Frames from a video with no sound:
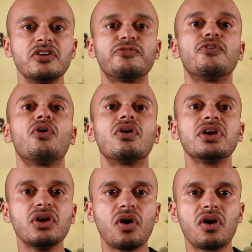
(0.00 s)
for
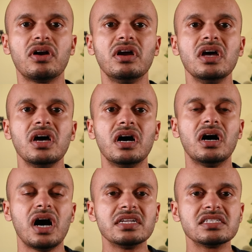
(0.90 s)
your
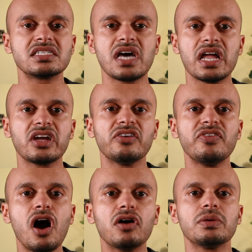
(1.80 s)
understanding of
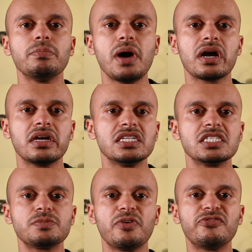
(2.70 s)
how the market is
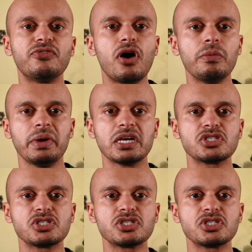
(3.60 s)
performing.